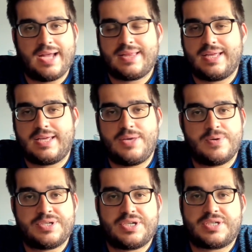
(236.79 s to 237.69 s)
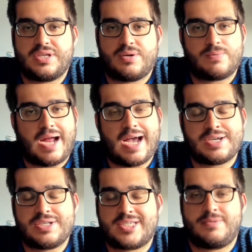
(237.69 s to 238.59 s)
think he was just a little
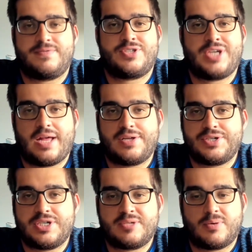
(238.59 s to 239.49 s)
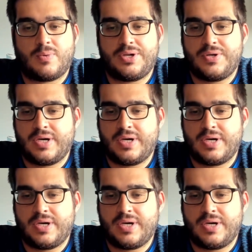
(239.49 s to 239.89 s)
rash in some of his challenges, but what are you going to